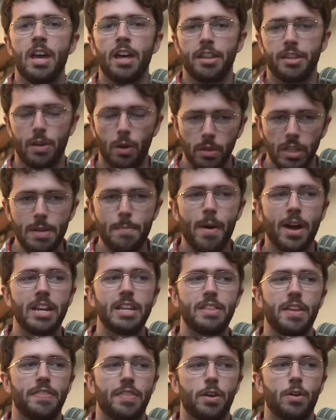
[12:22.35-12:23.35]
The only money
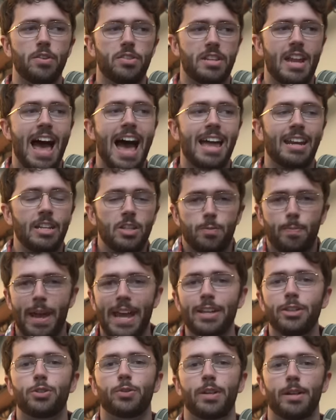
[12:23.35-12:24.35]
that there is not is
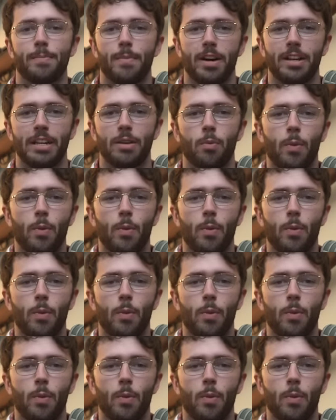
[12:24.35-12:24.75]
Patriot money.